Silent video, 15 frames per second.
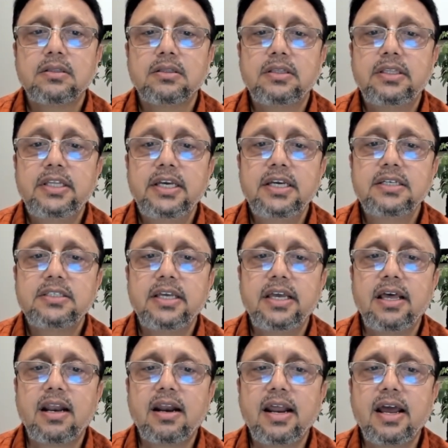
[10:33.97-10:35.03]
these
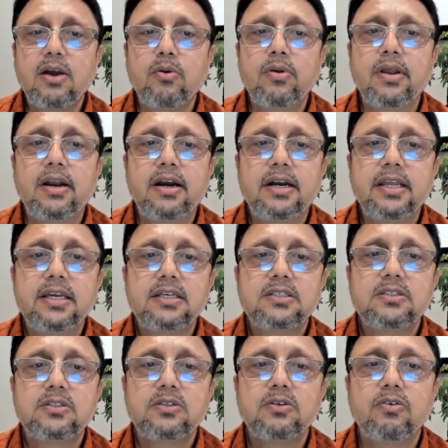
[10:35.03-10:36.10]

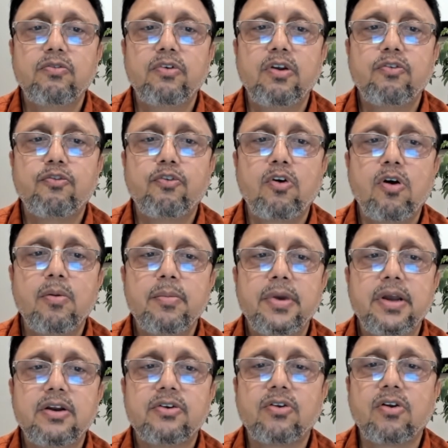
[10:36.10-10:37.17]
irregularities will
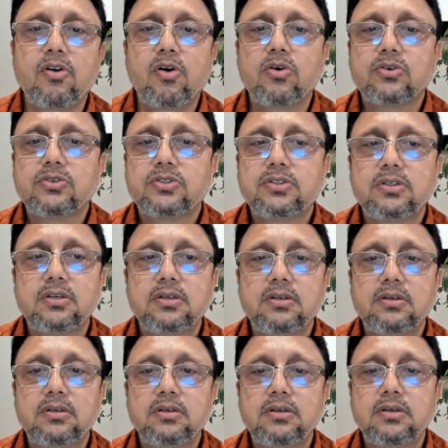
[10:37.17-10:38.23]
form interlocks.
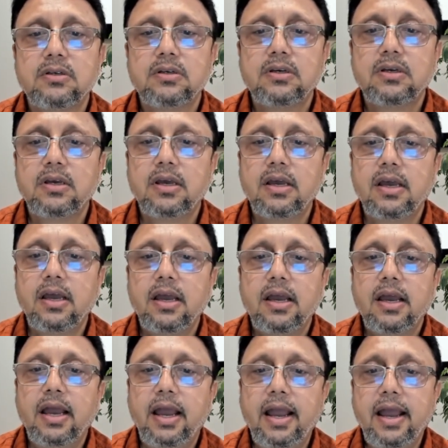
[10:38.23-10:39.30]

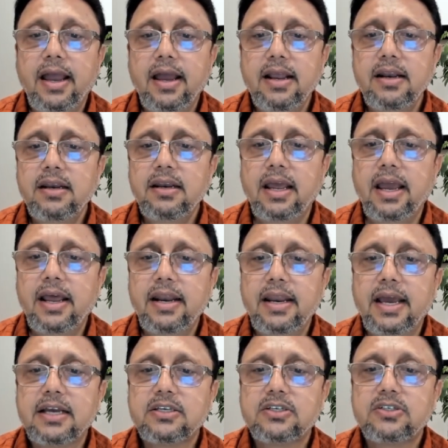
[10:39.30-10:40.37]
And an
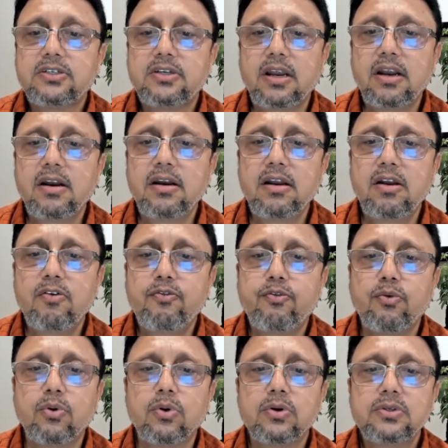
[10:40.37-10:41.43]
external
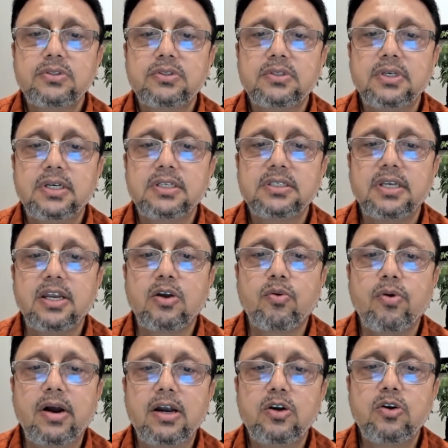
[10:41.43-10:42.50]
force is
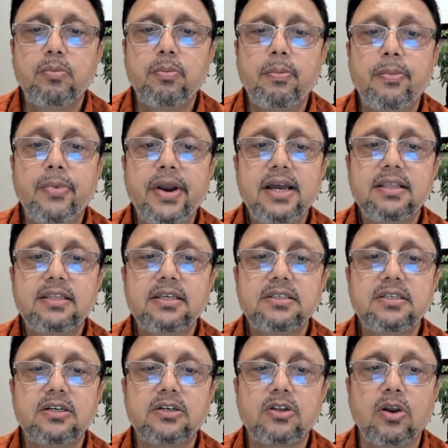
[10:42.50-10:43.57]
required to break
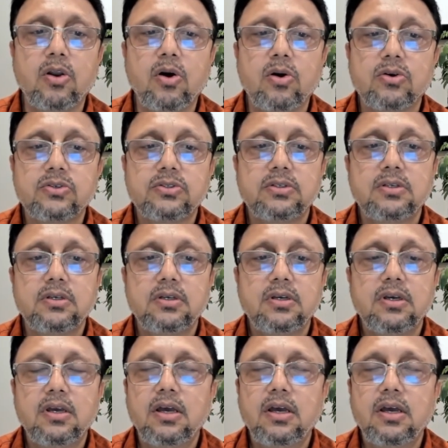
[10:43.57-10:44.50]
this interlocks.